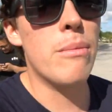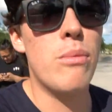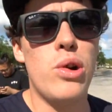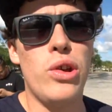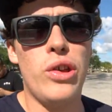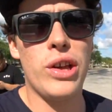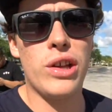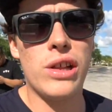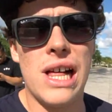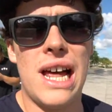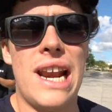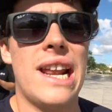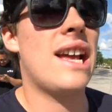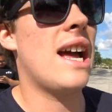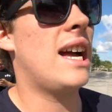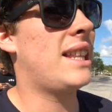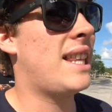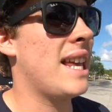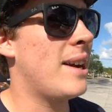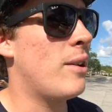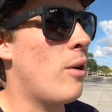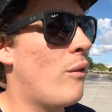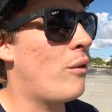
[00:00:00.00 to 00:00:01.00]
I'm really glad I
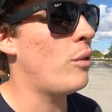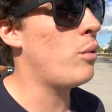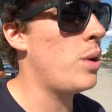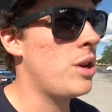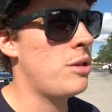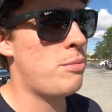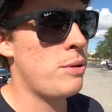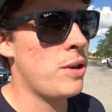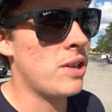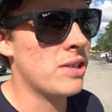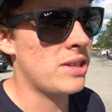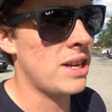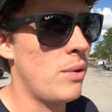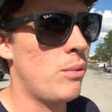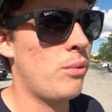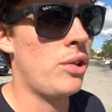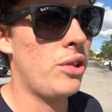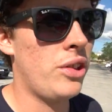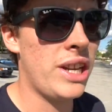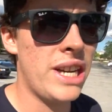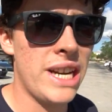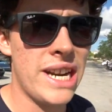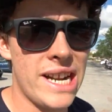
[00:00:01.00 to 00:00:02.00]
got that over with because I
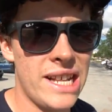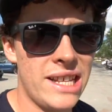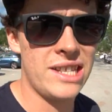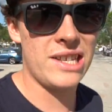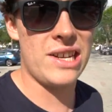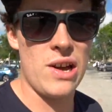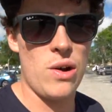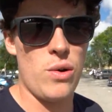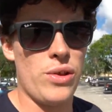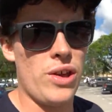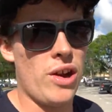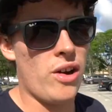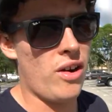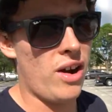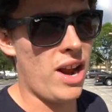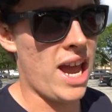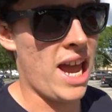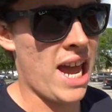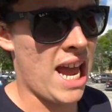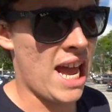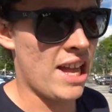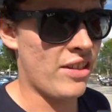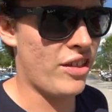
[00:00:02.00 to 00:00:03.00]
really needed to go there,
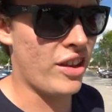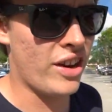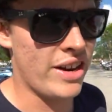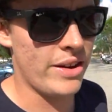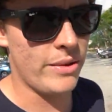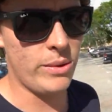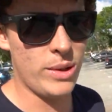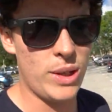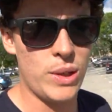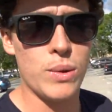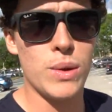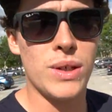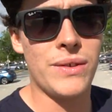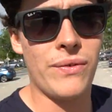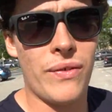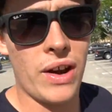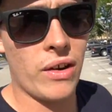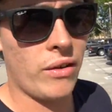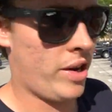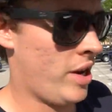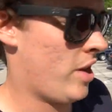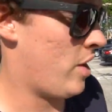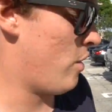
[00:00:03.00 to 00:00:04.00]
and the news was
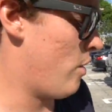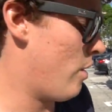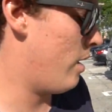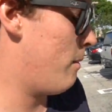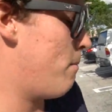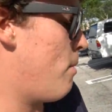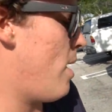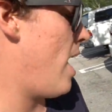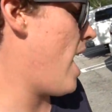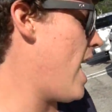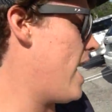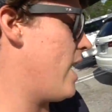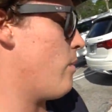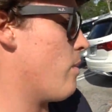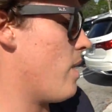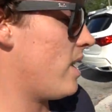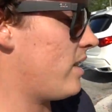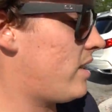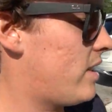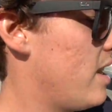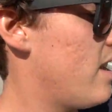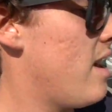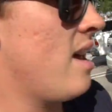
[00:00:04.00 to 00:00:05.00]
very good. But
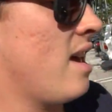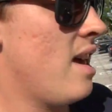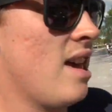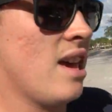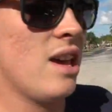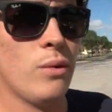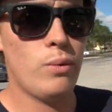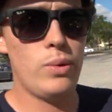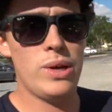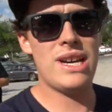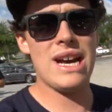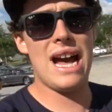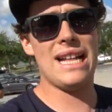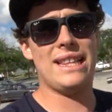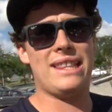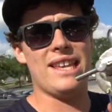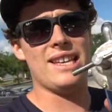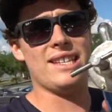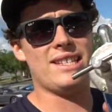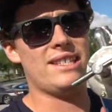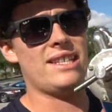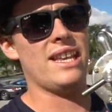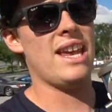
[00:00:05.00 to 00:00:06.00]
anyways, we got
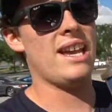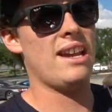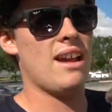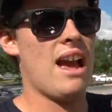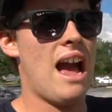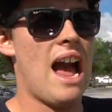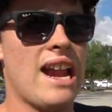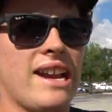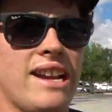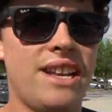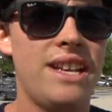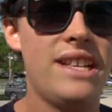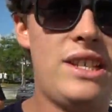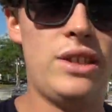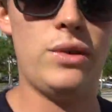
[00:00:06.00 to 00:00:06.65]
this thing. I need